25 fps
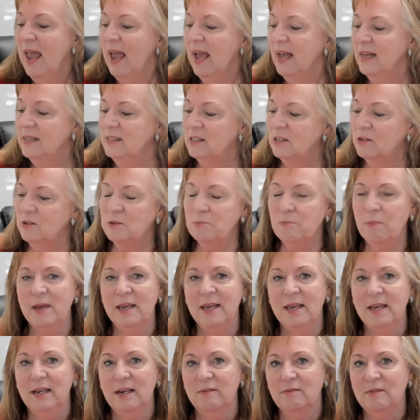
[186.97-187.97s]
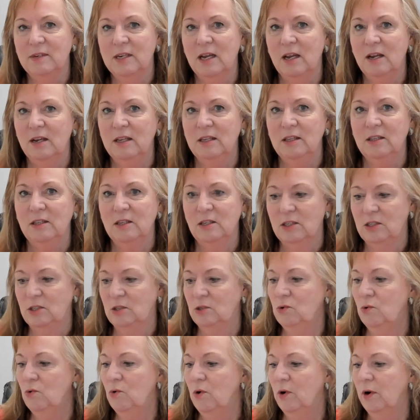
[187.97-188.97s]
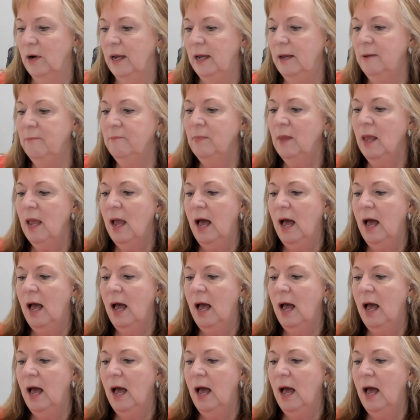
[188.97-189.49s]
And so speaking of telling the story,